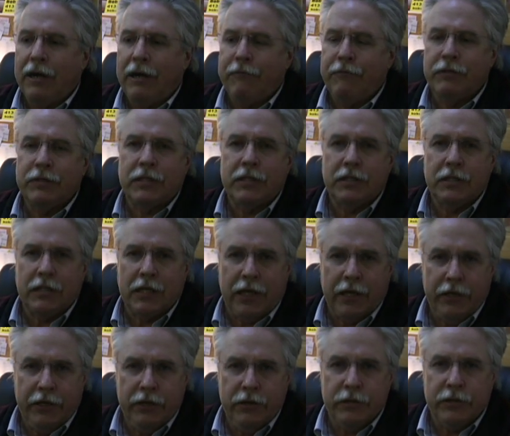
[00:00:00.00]
emphasis
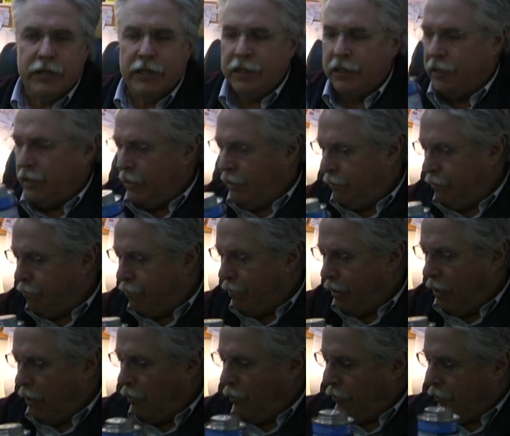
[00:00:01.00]
on using
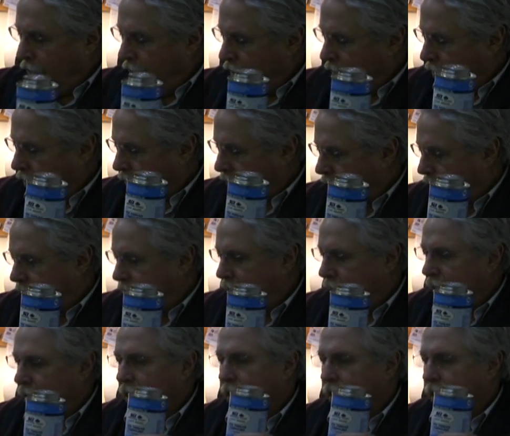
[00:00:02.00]
both, okay,